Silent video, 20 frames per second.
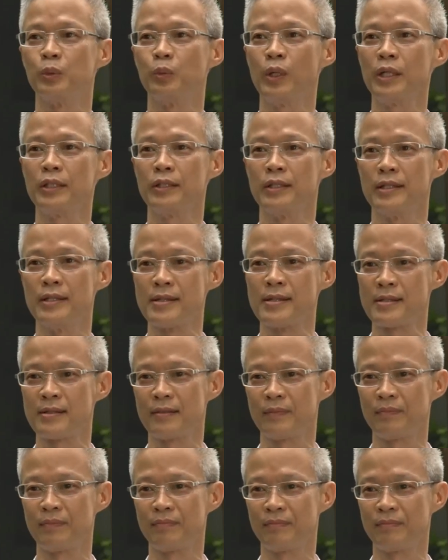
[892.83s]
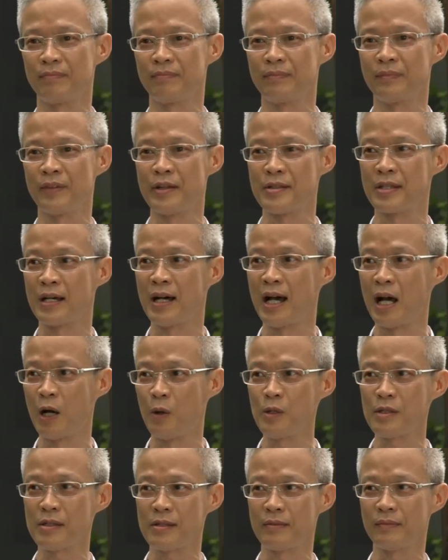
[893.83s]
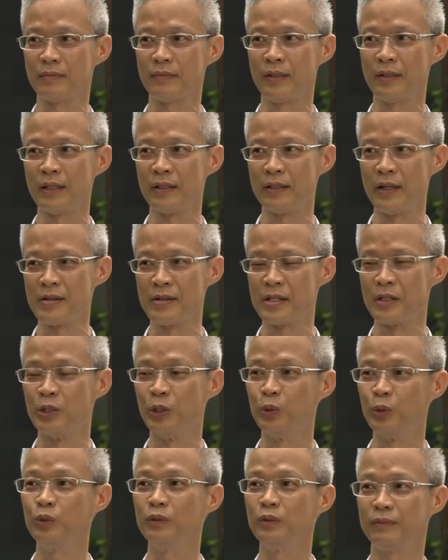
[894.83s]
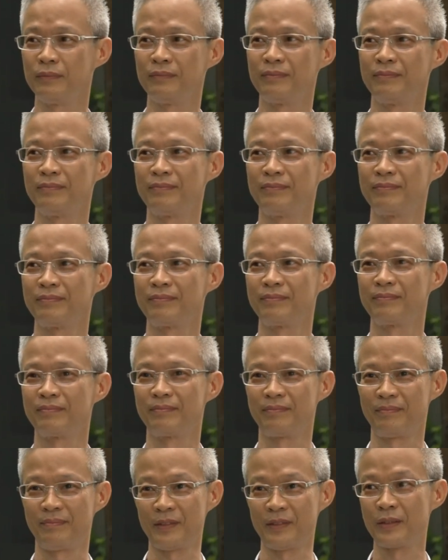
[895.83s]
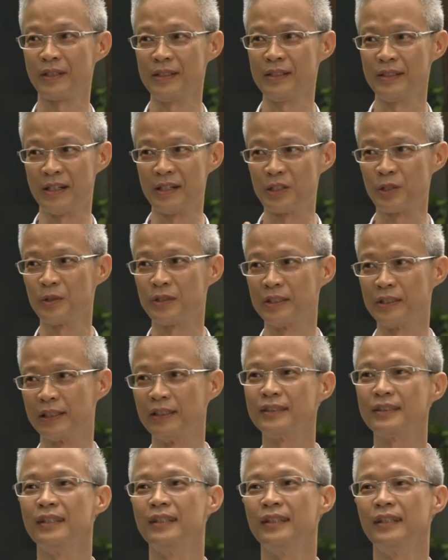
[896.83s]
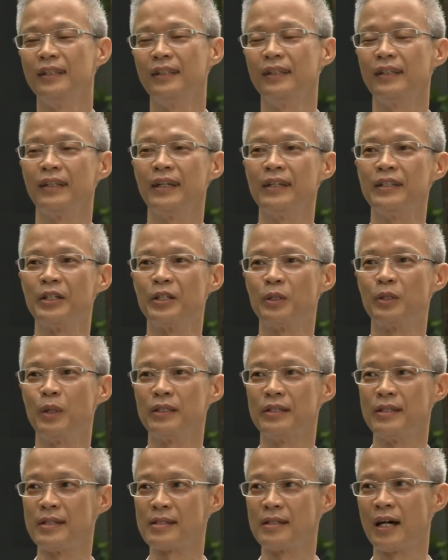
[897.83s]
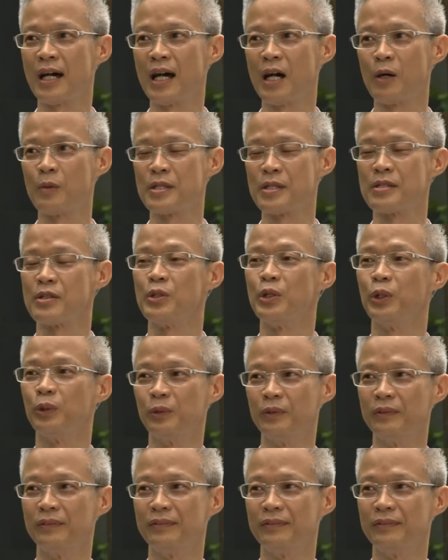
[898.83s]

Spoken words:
One is there is a house and there is a you. Okay, there are two things. And the other one is the house is you.